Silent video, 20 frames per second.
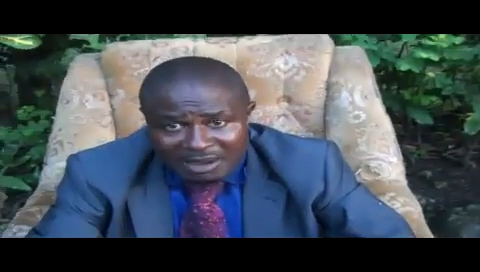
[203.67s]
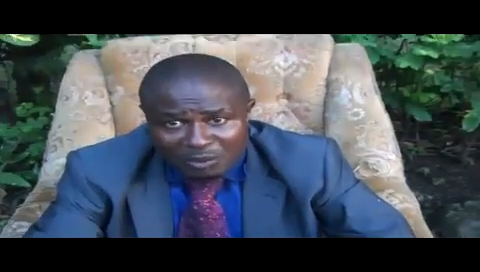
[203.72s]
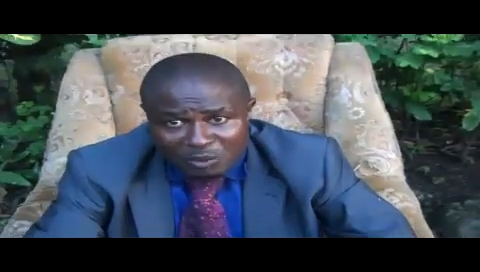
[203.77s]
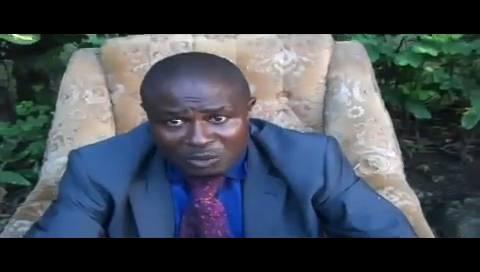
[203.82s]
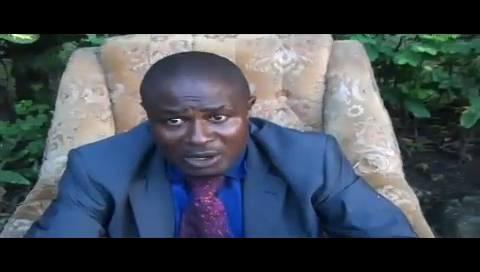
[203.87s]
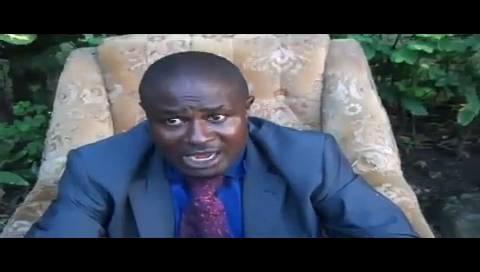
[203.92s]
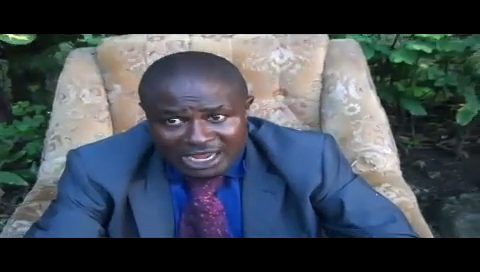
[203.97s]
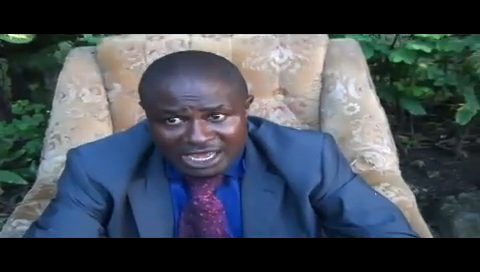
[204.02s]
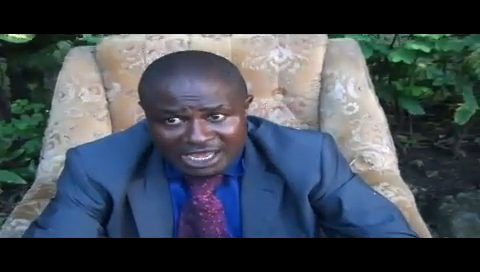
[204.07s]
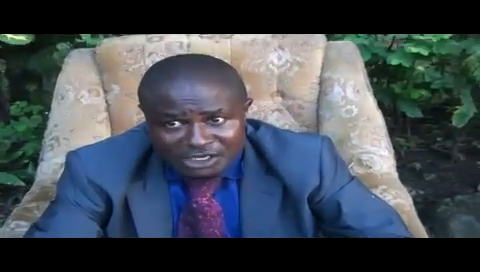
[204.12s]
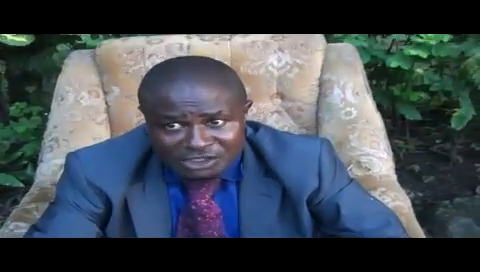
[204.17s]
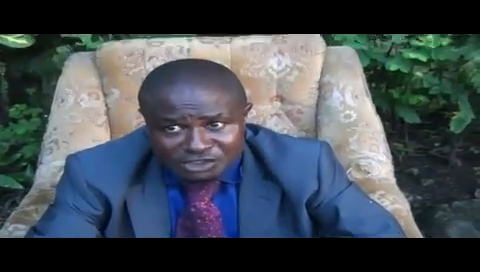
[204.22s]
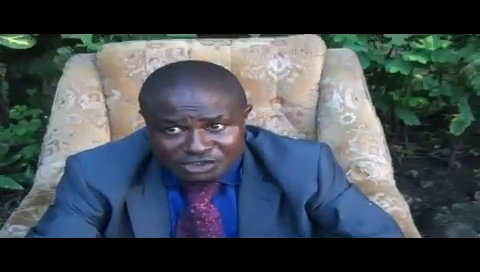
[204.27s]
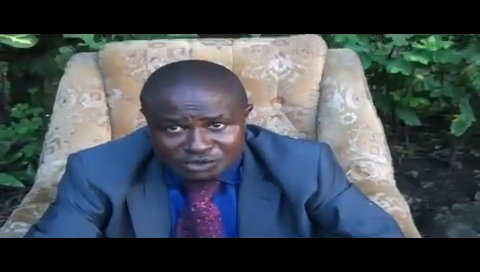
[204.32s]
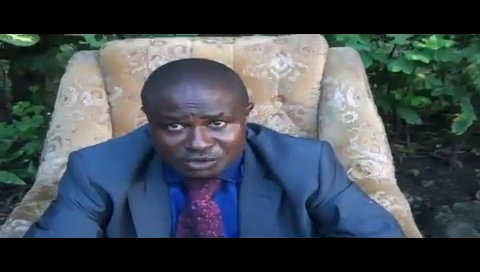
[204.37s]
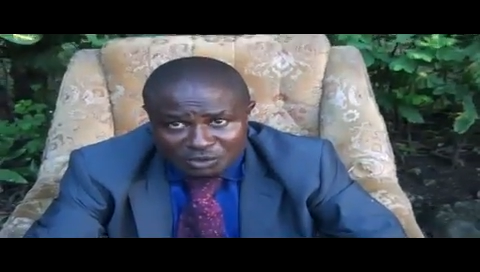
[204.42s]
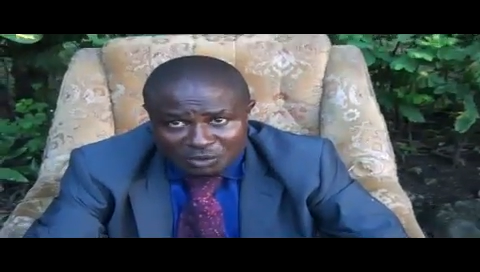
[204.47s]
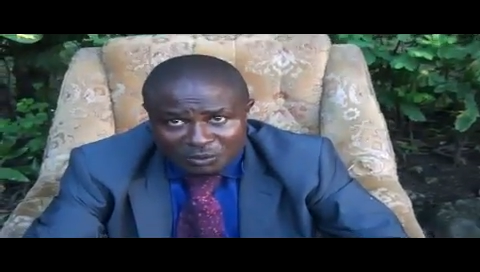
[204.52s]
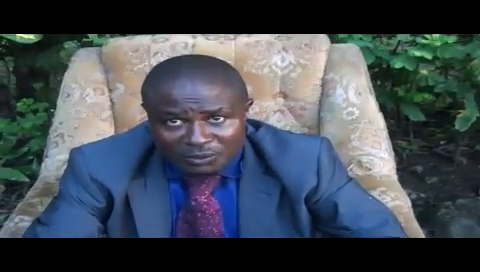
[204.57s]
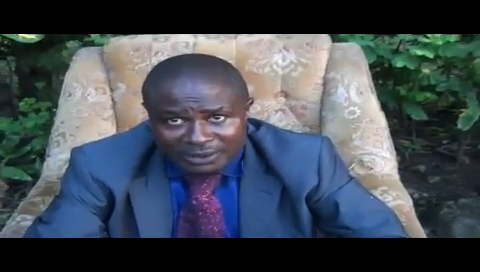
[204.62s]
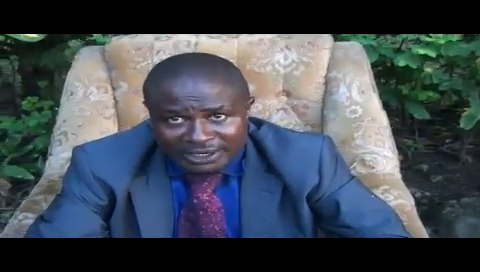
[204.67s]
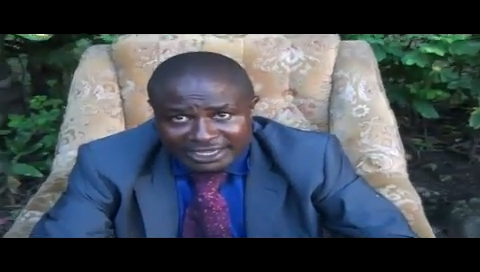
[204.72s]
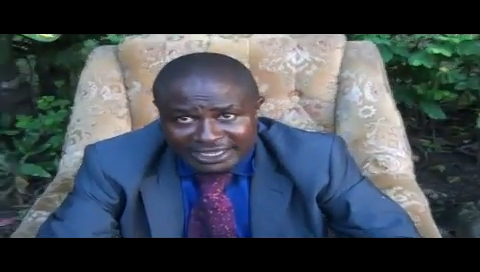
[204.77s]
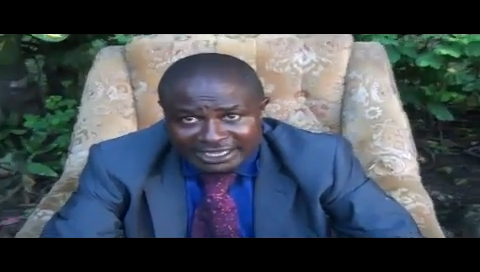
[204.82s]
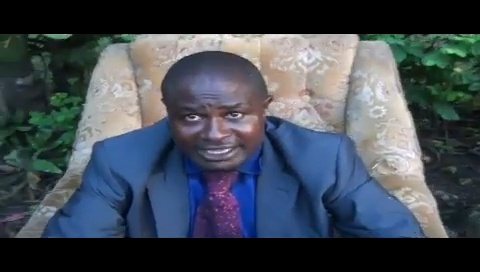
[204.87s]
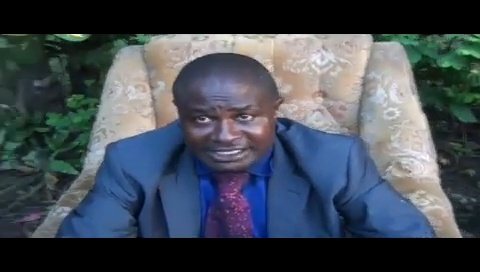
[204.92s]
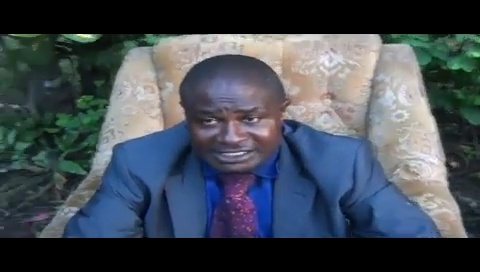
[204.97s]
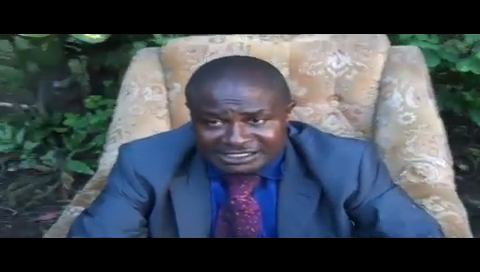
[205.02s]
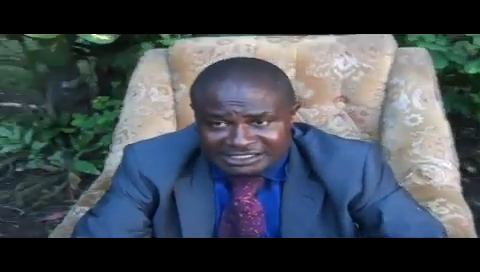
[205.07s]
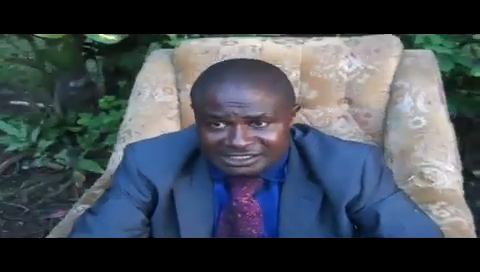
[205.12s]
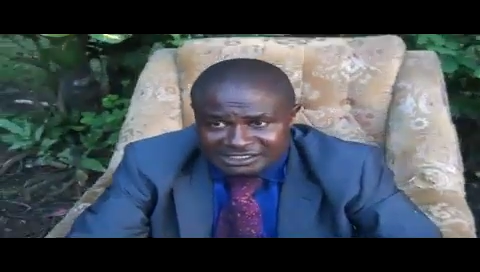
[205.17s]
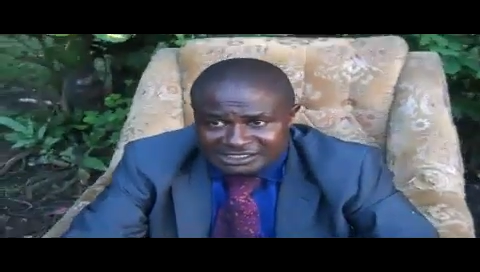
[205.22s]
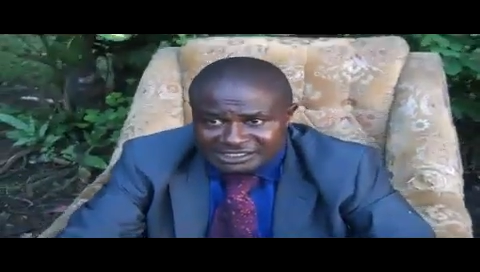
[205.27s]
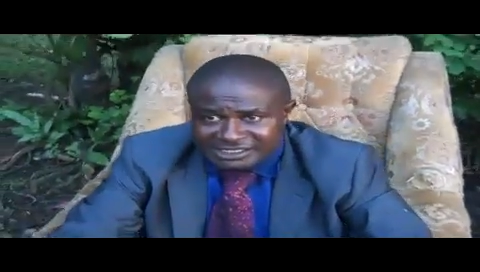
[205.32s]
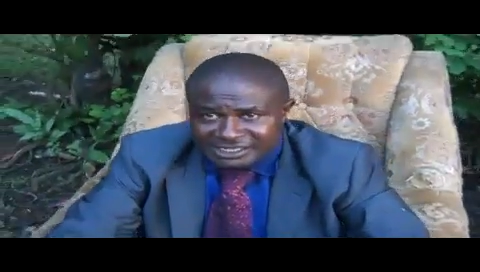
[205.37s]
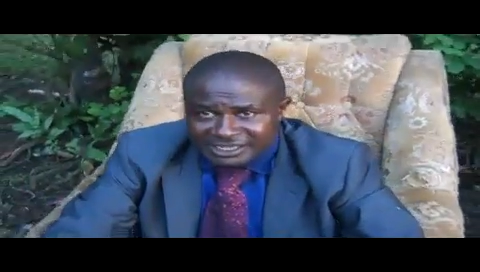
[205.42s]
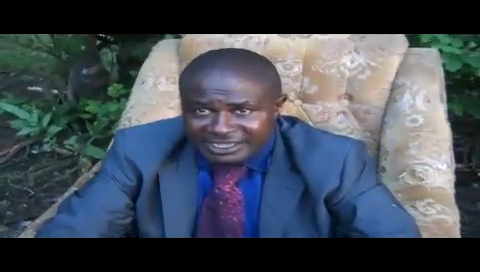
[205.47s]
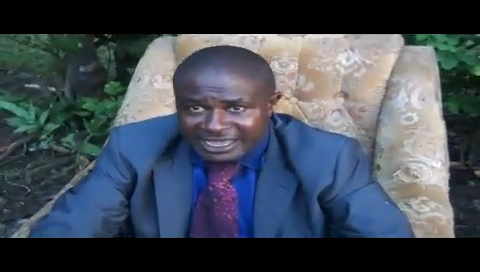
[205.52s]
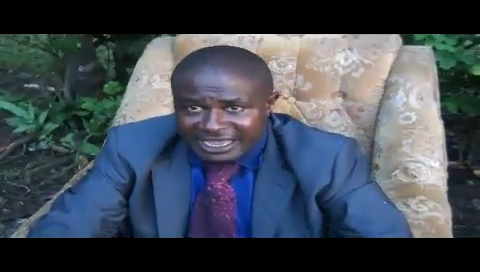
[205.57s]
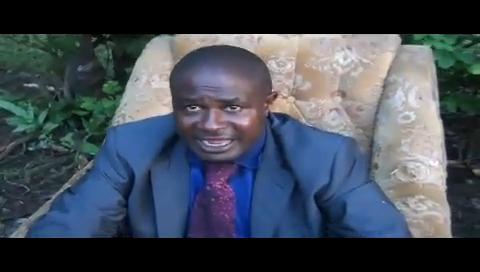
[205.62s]
I will lace you with the A C
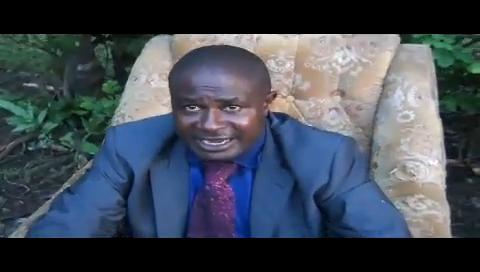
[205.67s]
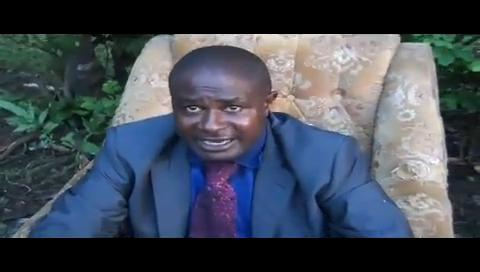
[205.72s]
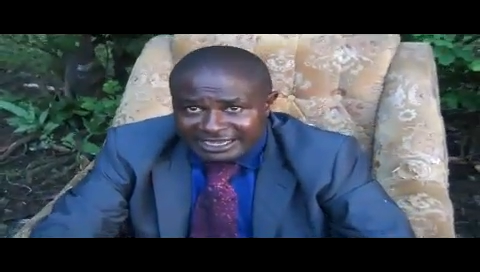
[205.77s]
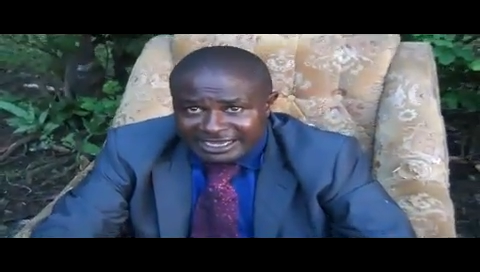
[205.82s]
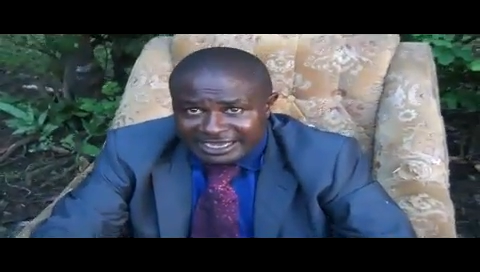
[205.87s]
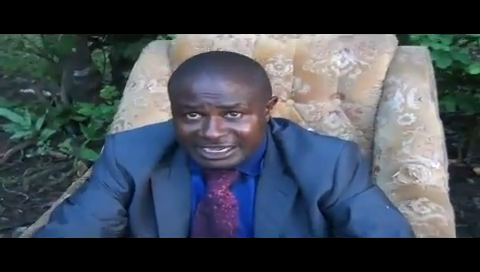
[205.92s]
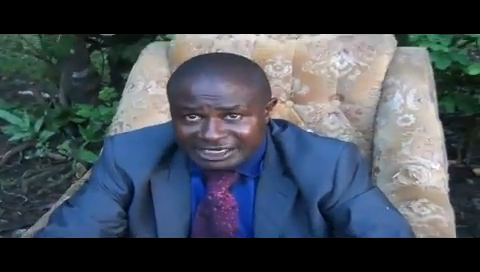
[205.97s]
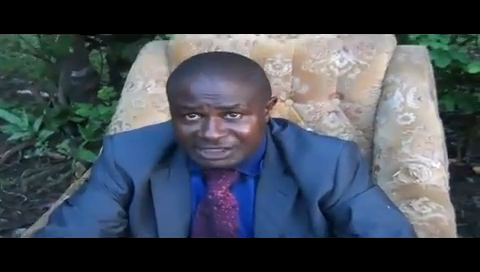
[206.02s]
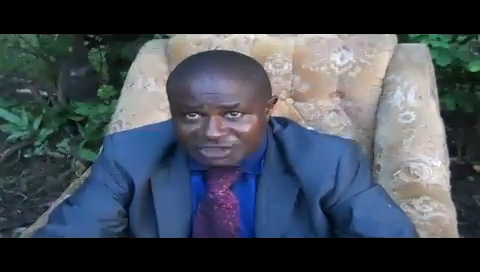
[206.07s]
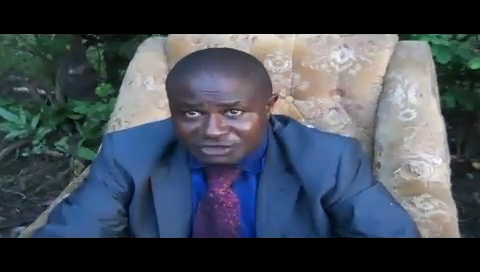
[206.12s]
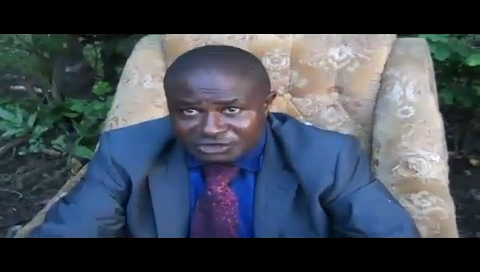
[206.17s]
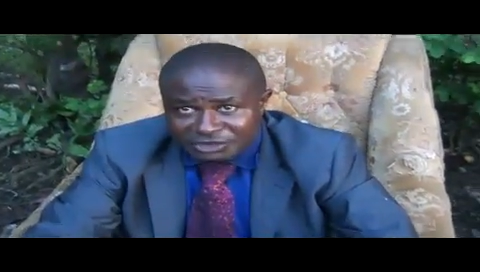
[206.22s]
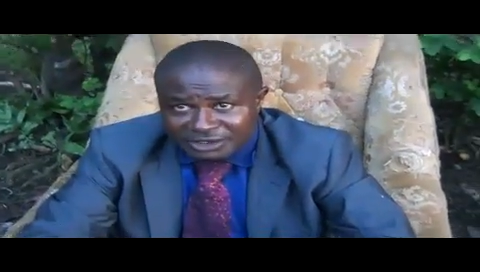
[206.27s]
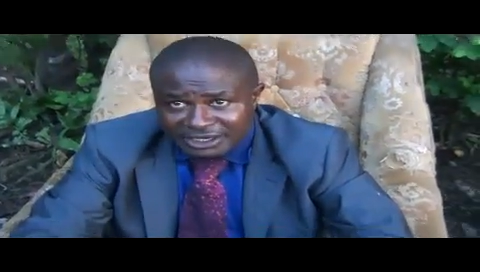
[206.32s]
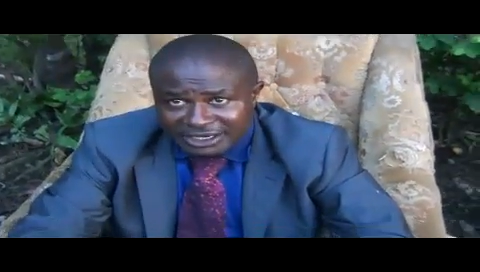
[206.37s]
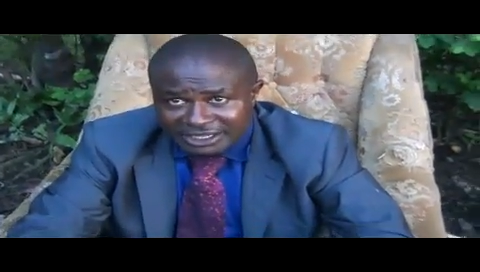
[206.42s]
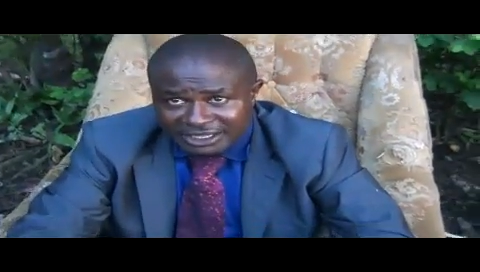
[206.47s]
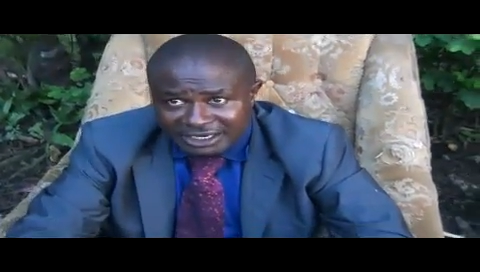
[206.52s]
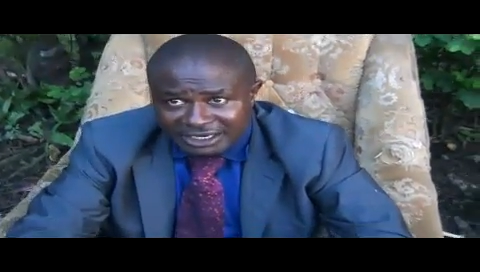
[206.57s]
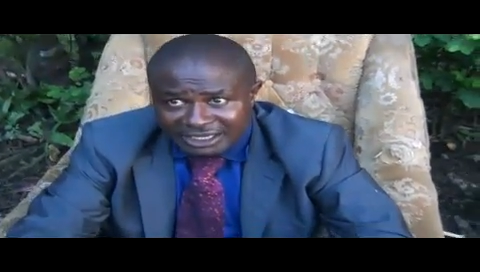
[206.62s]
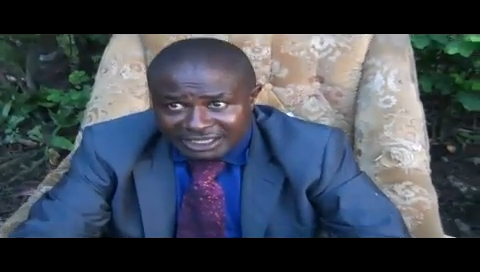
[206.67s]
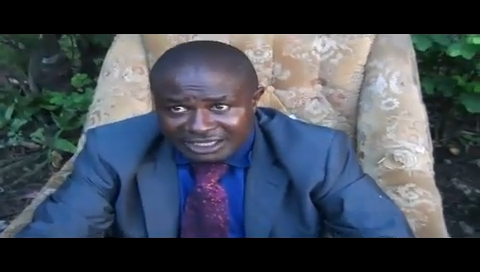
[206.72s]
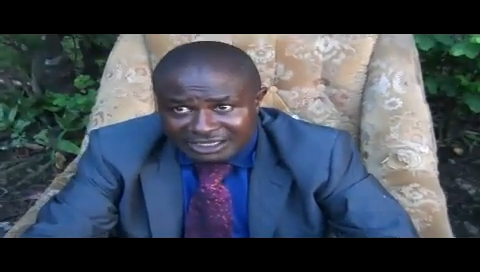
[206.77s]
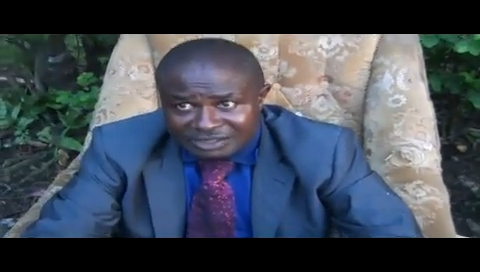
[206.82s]
C A and the C A T training